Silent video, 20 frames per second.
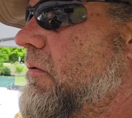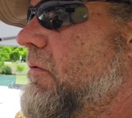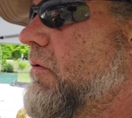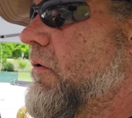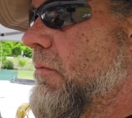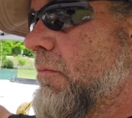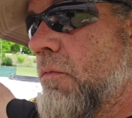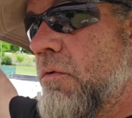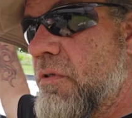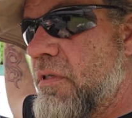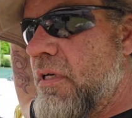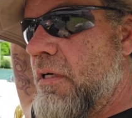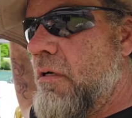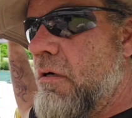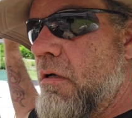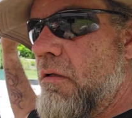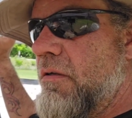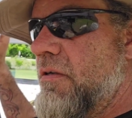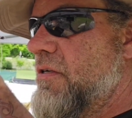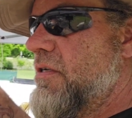or I'm going to take
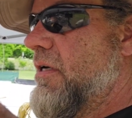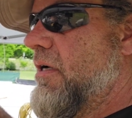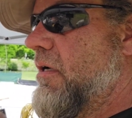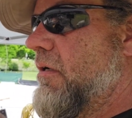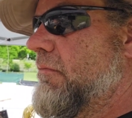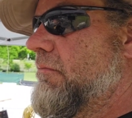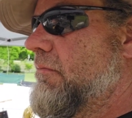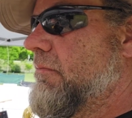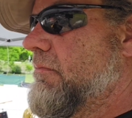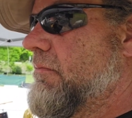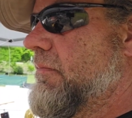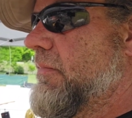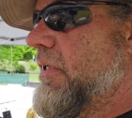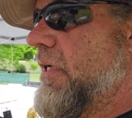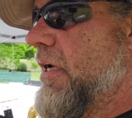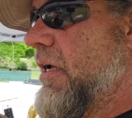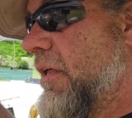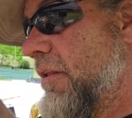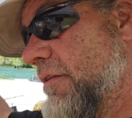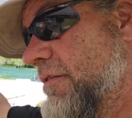all this out
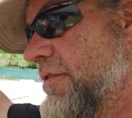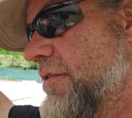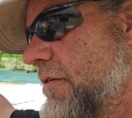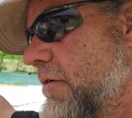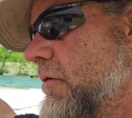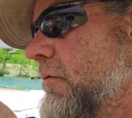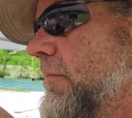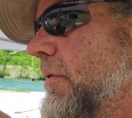and still